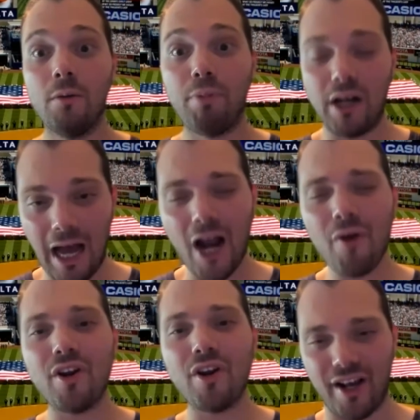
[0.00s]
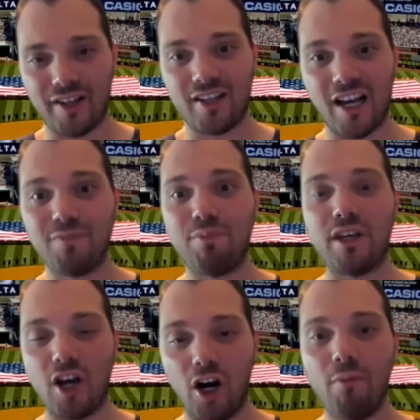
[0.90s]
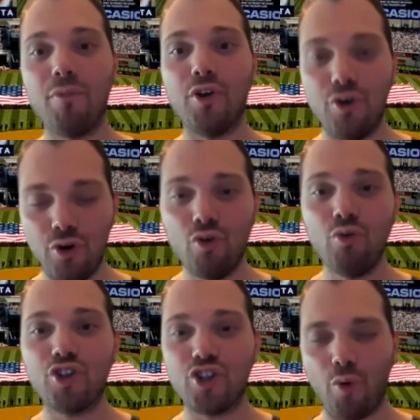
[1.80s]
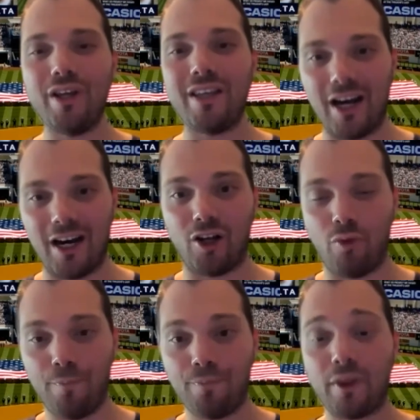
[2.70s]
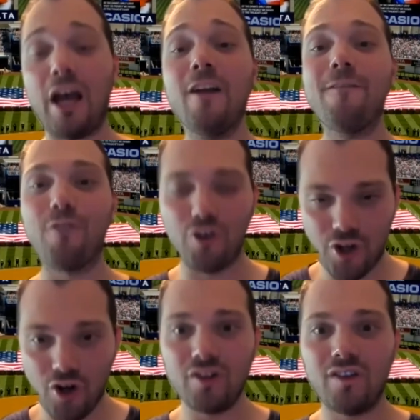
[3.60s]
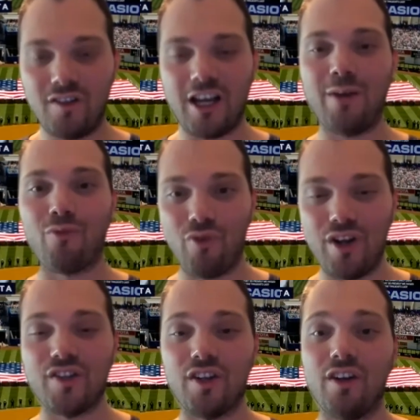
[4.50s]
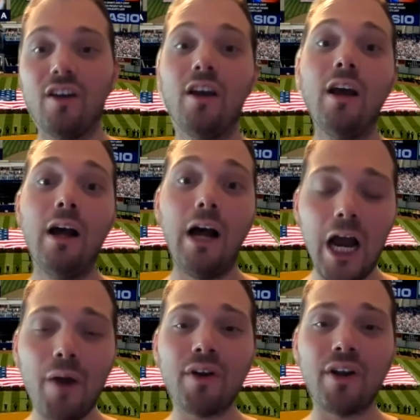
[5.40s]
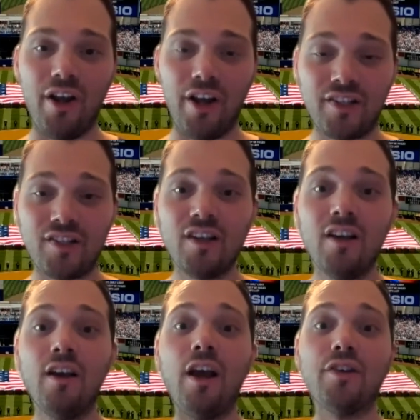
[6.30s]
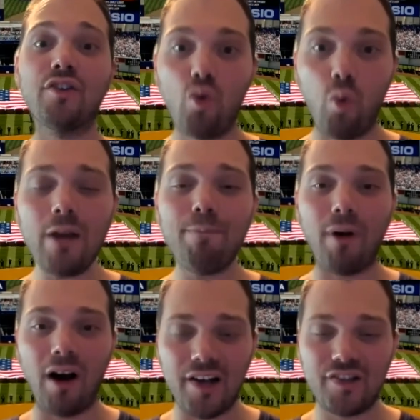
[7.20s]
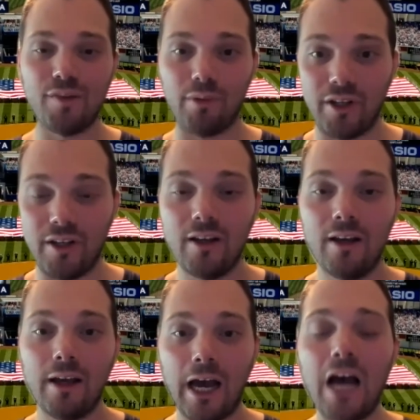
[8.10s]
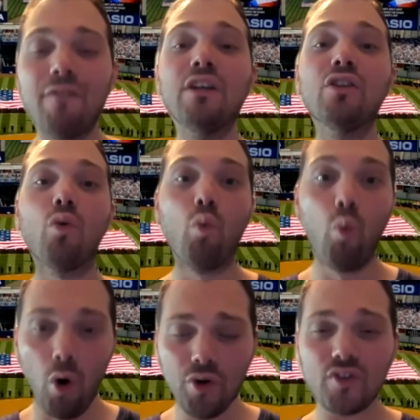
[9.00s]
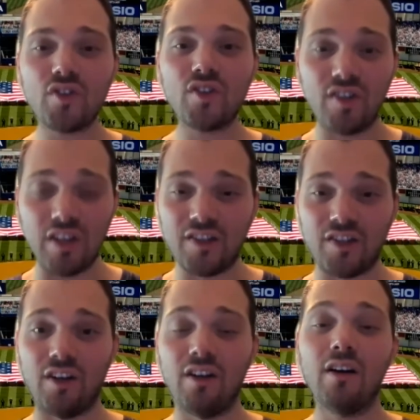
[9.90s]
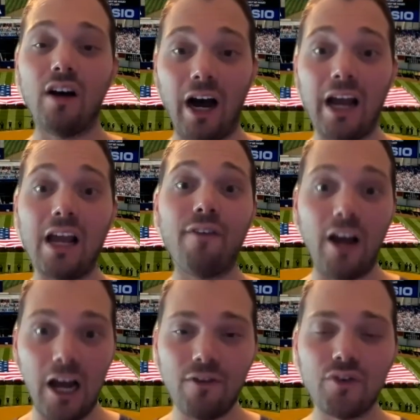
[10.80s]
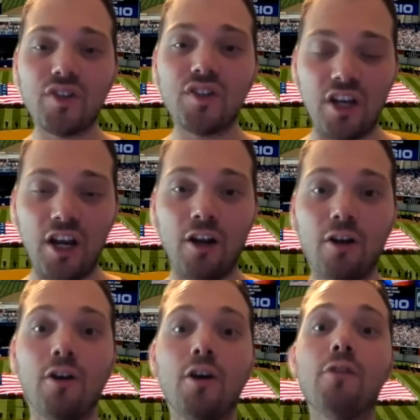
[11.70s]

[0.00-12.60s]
But Aaron Hicks has become the new Joey Gallo. And for good damn reason. Aaron Hicks is quite possibly having the worst season I have ever seen